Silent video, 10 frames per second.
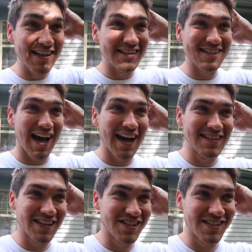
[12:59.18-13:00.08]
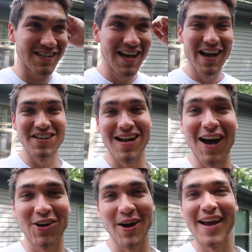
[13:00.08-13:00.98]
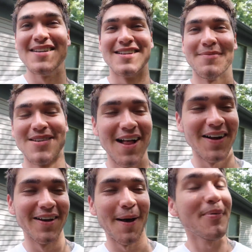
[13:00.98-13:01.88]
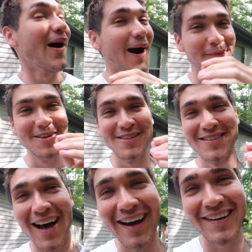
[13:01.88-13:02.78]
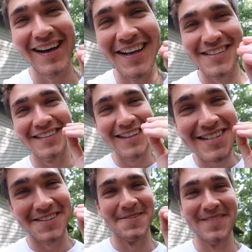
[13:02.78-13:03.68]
it's signs, Like she's she's not crazy, I'm telling you, I promise, she's not crazy, listen to